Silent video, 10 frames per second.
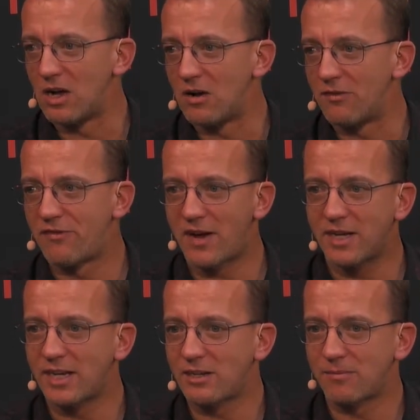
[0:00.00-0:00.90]

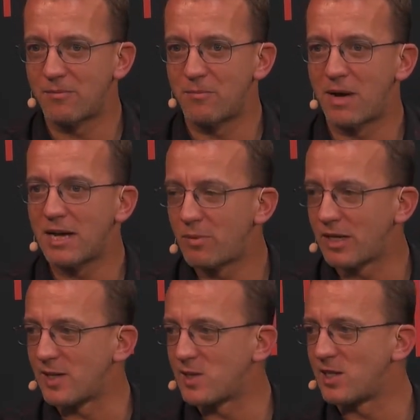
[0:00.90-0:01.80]
finding my
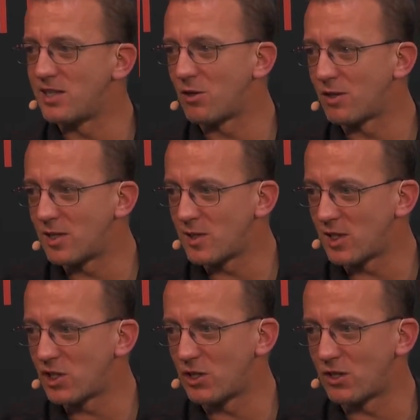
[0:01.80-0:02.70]
place in the
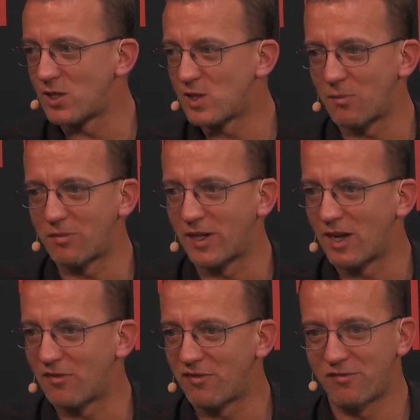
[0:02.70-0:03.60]
organization is something
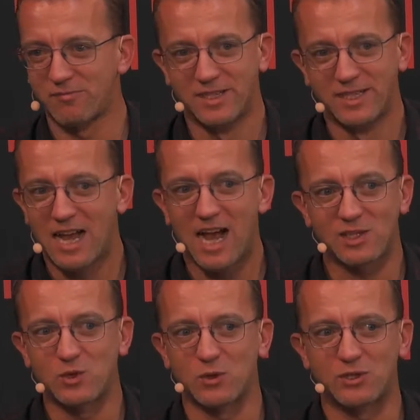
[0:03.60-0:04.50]
I've had
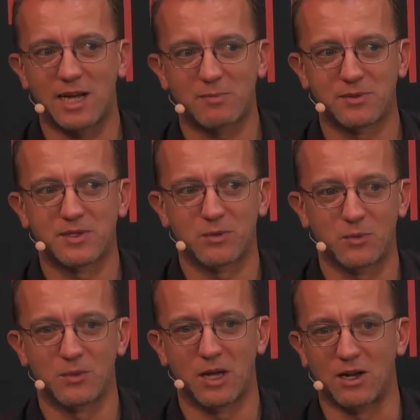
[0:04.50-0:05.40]
to adapt
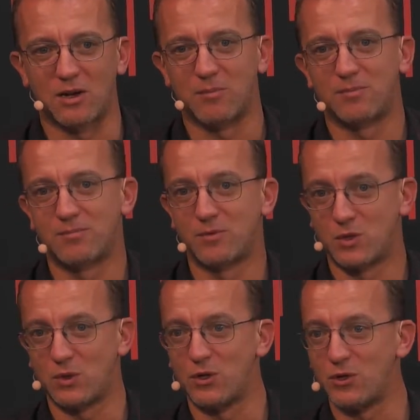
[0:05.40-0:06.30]
to
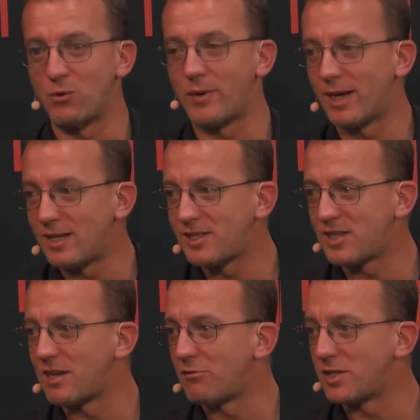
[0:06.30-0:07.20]
the new reality
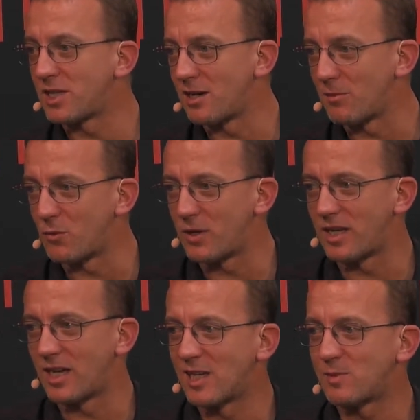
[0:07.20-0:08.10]
every time we
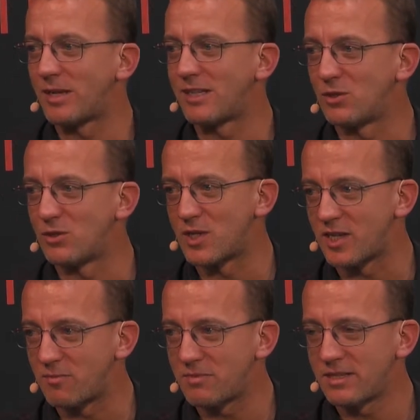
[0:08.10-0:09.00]
expanded the team.